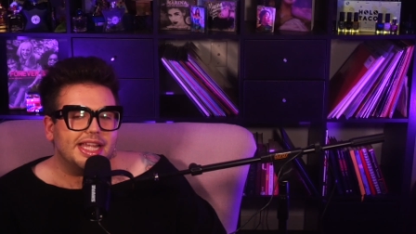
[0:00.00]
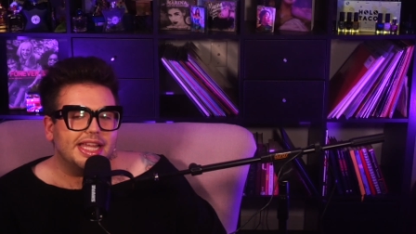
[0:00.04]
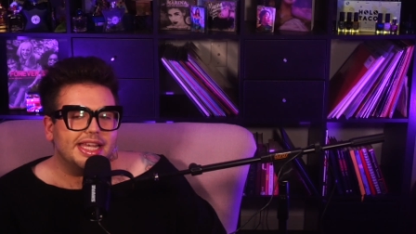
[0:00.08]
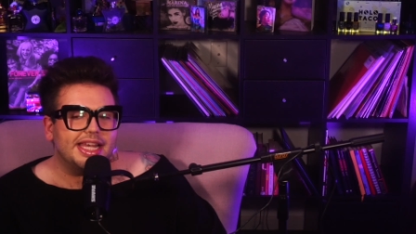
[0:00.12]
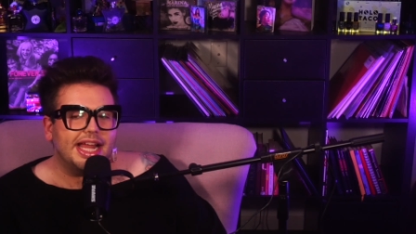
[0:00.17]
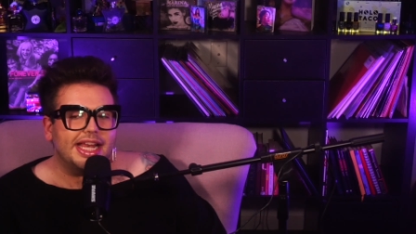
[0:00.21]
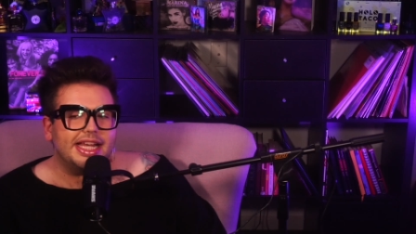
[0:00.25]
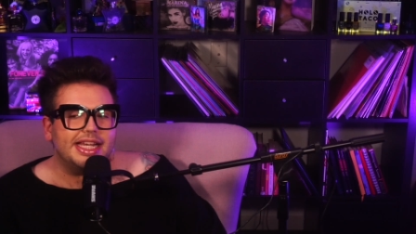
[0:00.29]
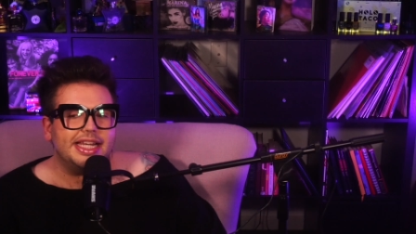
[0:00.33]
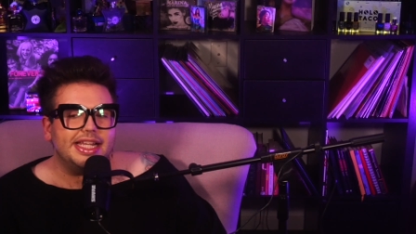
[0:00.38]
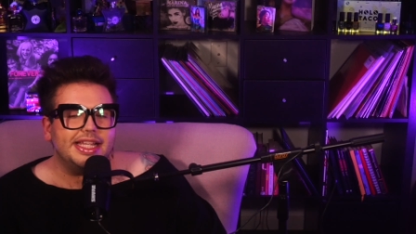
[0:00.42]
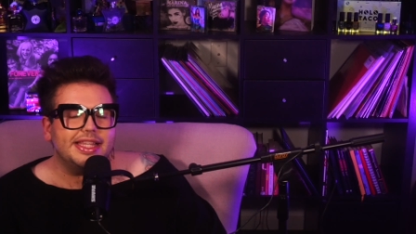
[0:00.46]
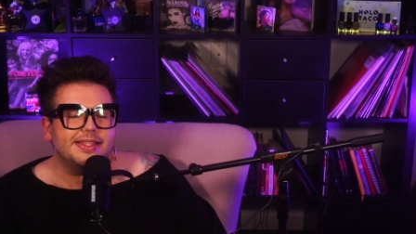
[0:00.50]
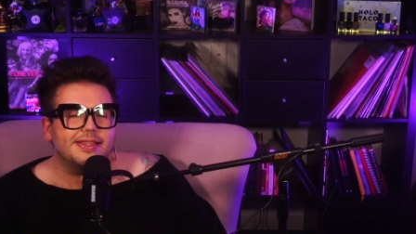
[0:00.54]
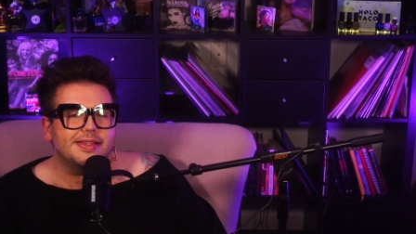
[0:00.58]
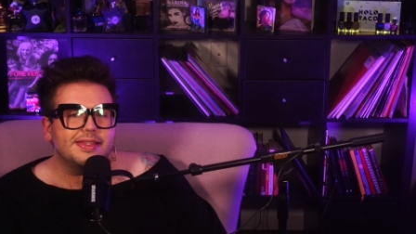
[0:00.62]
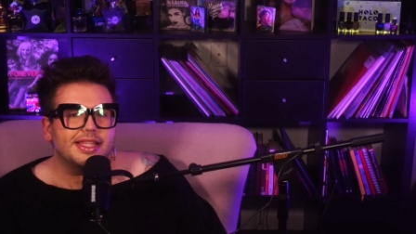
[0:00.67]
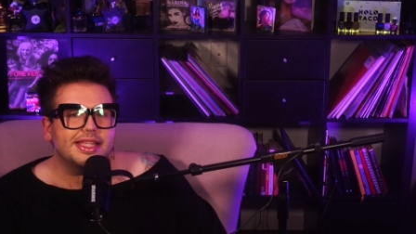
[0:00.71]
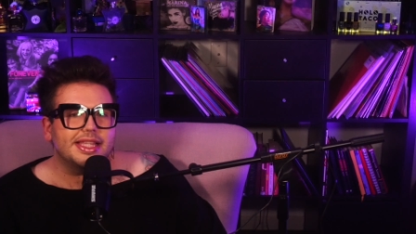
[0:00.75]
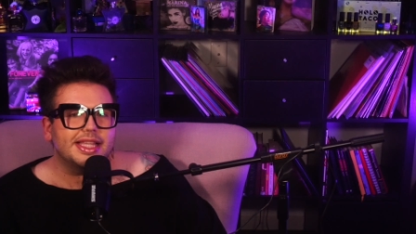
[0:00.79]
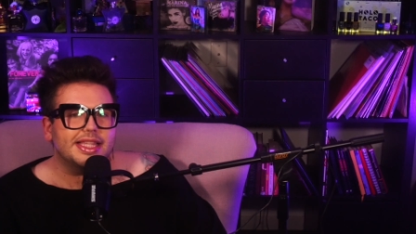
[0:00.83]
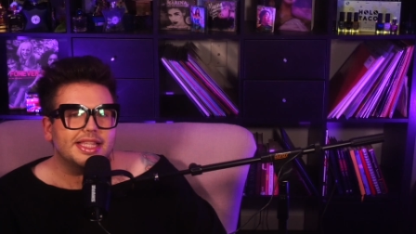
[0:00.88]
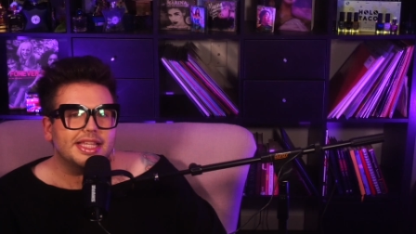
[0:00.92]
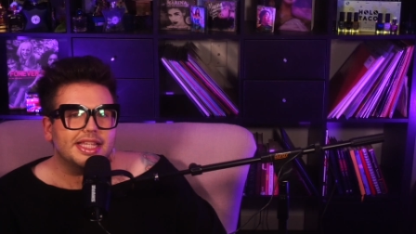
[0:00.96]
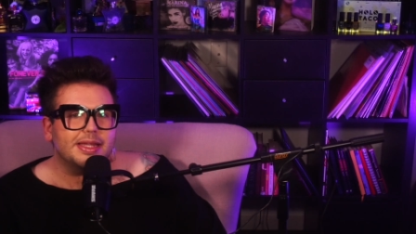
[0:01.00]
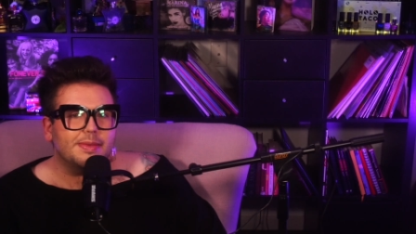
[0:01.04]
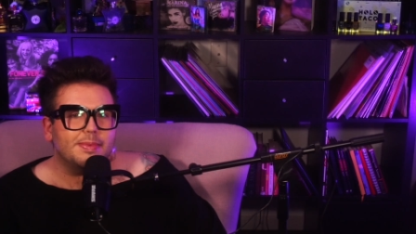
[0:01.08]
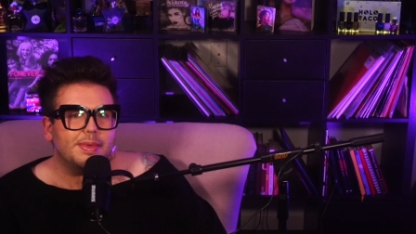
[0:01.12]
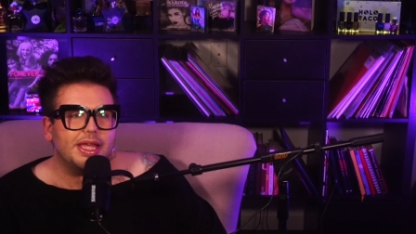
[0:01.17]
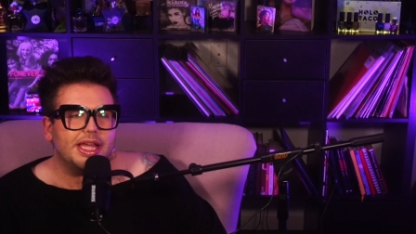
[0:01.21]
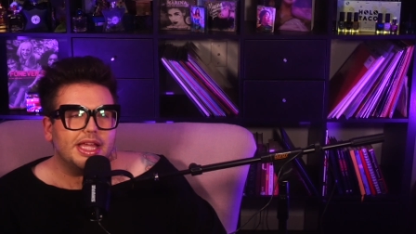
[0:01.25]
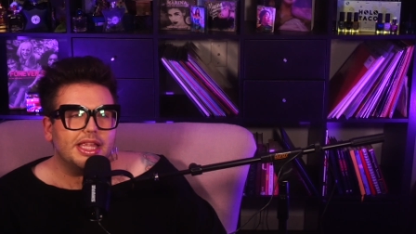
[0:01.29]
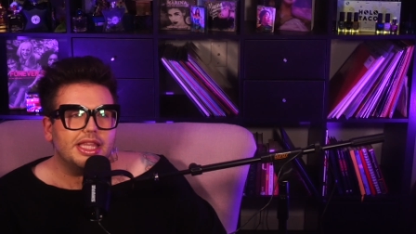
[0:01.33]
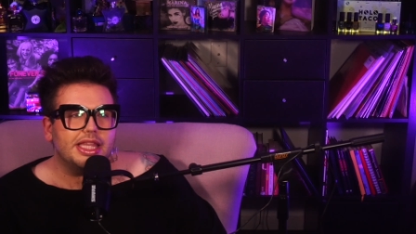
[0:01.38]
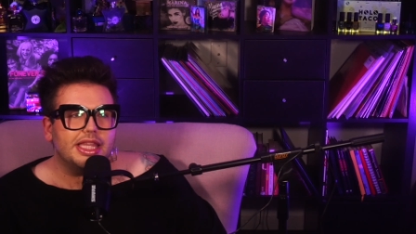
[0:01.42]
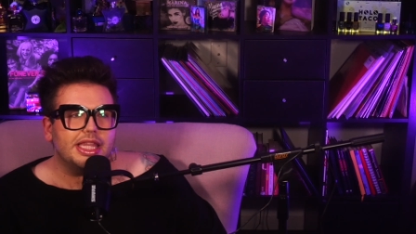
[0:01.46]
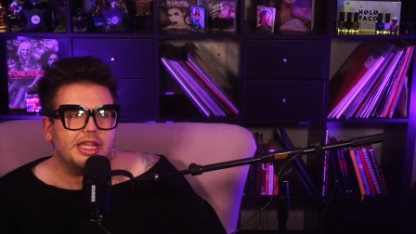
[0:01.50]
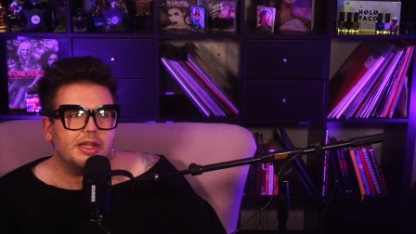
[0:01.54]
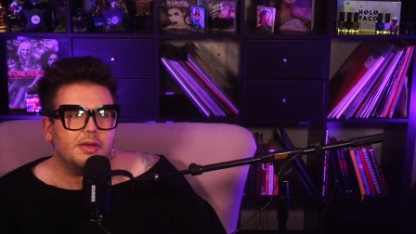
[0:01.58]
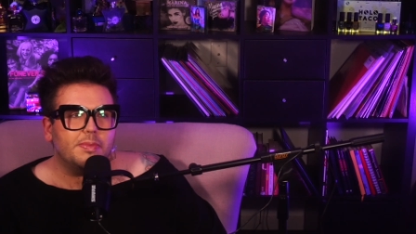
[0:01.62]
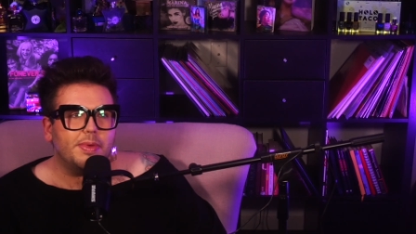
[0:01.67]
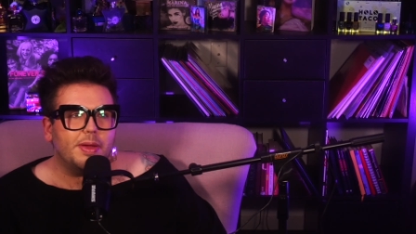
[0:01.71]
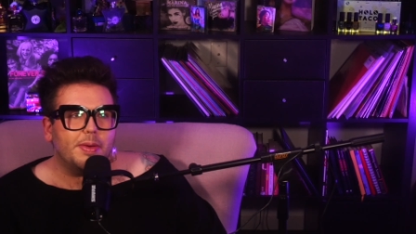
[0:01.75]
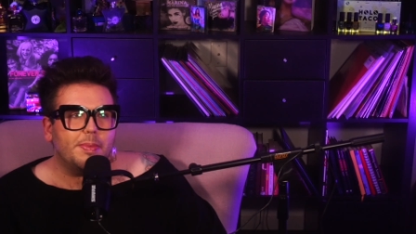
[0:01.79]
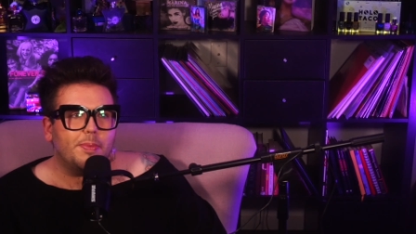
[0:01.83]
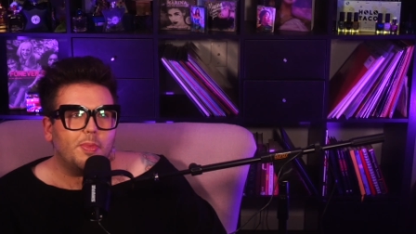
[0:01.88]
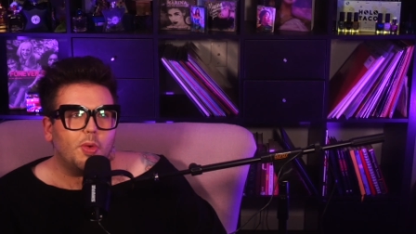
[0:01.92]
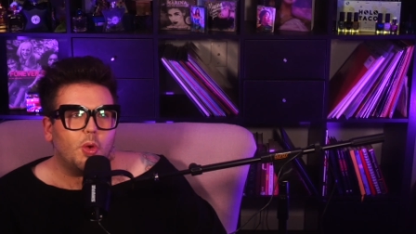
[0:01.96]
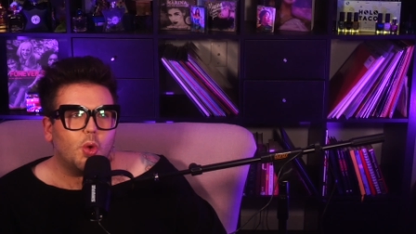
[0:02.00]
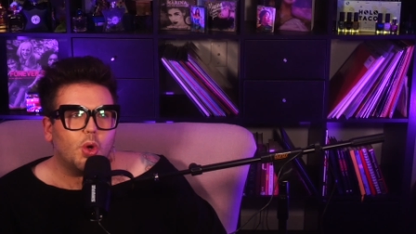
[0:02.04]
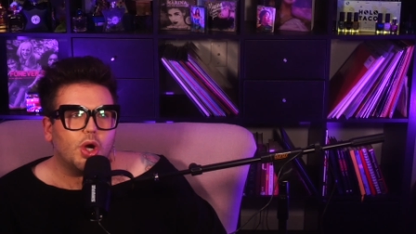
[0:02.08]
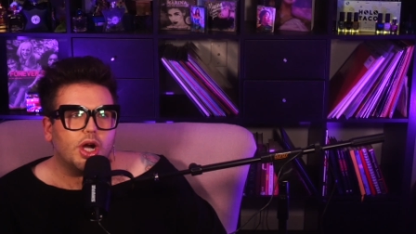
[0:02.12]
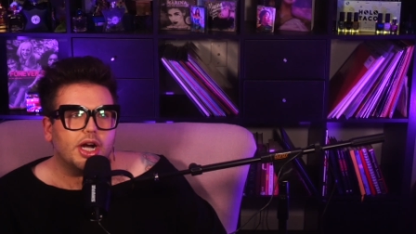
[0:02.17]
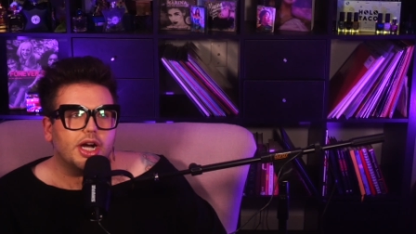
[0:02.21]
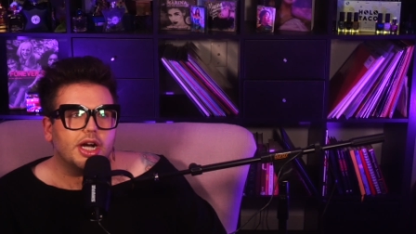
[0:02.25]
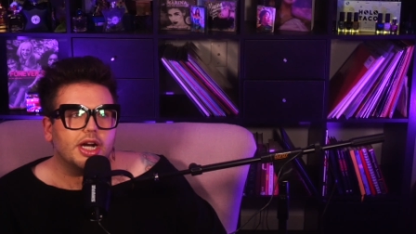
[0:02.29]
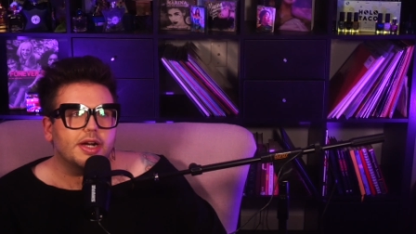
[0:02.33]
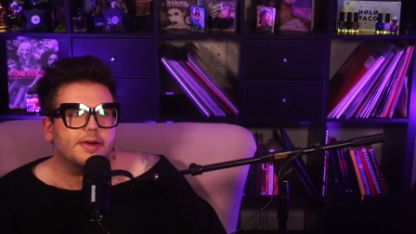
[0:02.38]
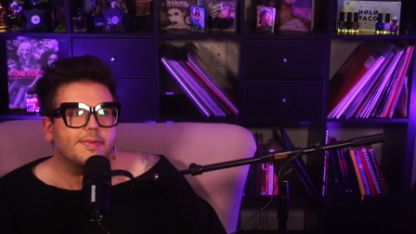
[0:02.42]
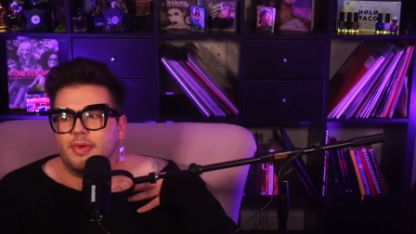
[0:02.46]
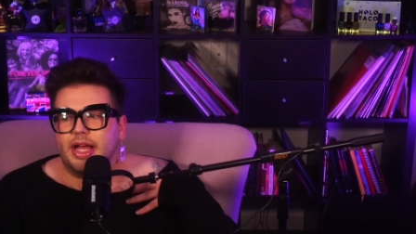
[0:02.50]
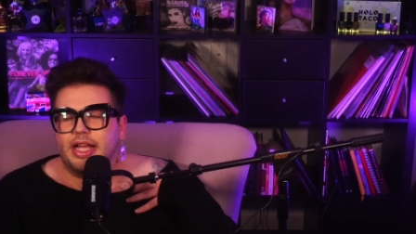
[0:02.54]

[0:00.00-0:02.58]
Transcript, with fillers: And I need something that's going to be a little bit more